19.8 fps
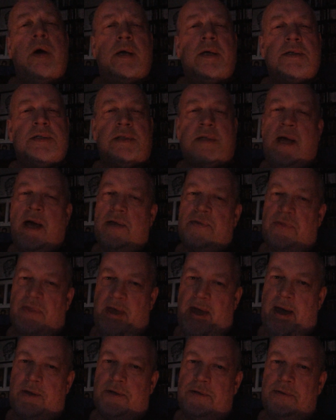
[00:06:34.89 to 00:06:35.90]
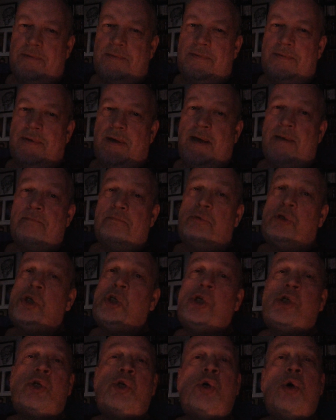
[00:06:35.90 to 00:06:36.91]
is not that? I'm
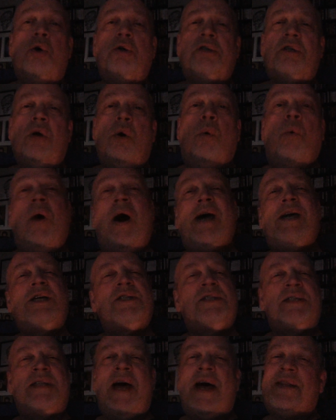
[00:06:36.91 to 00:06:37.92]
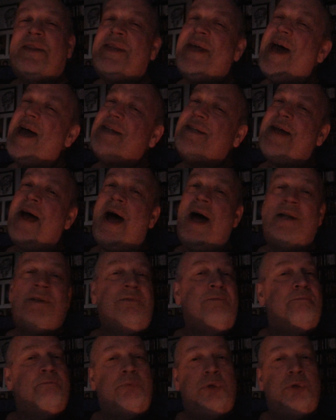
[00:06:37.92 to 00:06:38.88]
being Yoto. Why is not that on